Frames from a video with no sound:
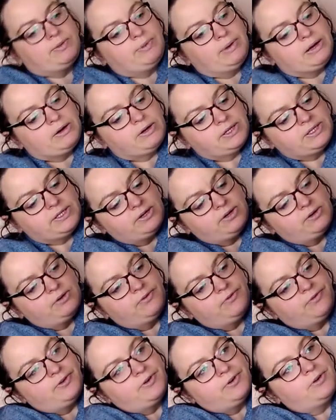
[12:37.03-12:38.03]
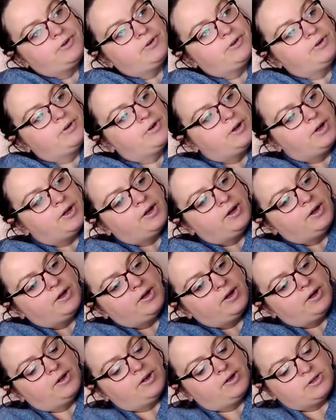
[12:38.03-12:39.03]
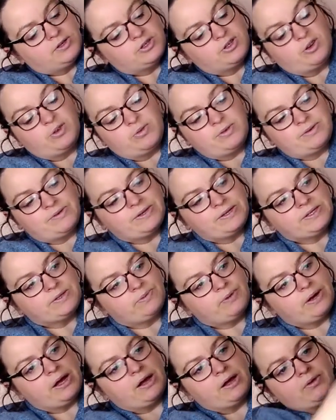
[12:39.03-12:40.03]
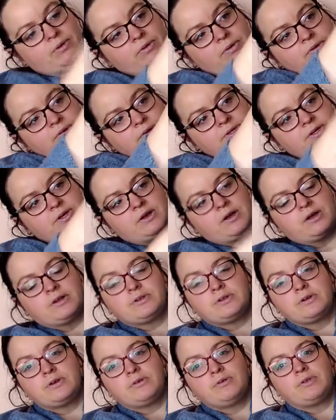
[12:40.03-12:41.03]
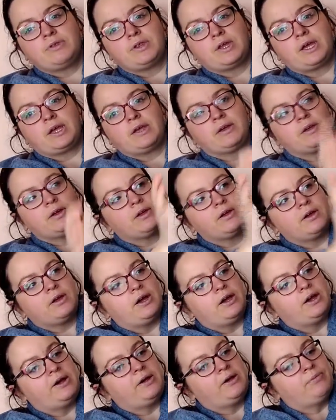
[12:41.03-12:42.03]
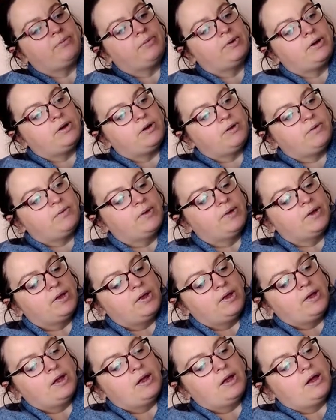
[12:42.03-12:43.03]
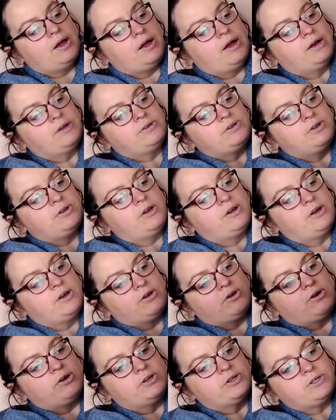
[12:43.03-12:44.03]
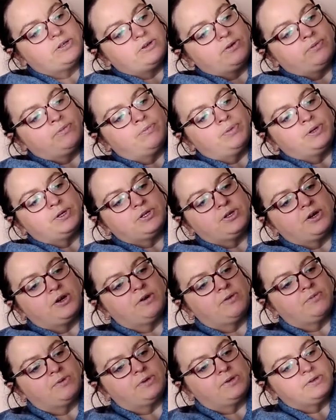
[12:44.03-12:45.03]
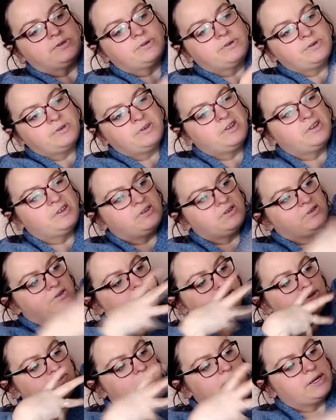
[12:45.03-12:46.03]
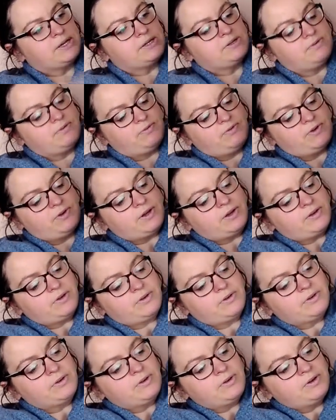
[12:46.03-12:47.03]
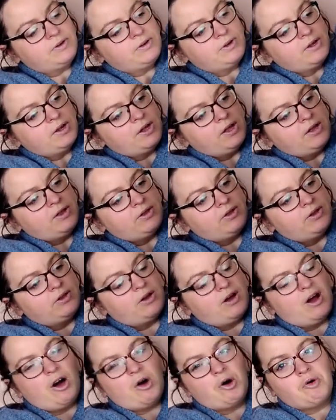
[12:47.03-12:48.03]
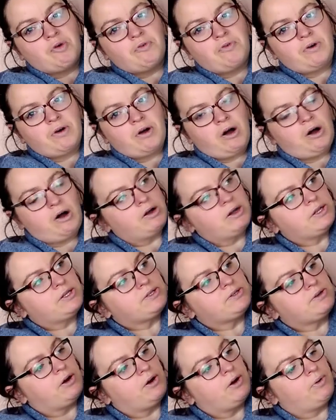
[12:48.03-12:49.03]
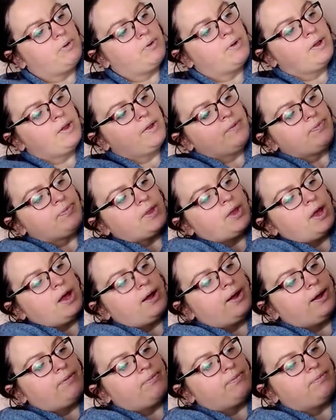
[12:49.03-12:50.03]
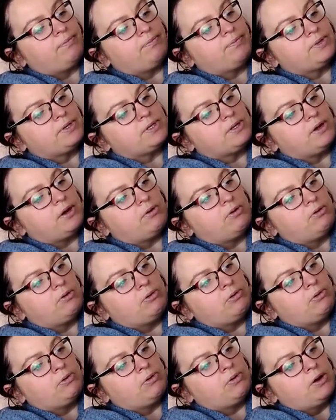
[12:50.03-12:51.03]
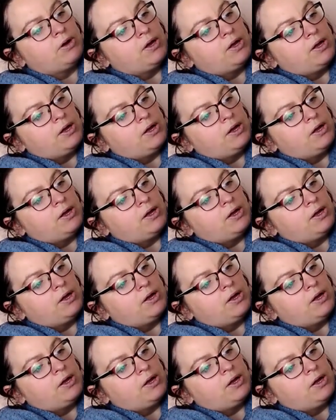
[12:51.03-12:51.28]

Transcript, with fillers: would be ideal for summer as well because they're not too thick. Um, I do like cotton pyjamas because it just makes them feel, they're not over hot. So, um, so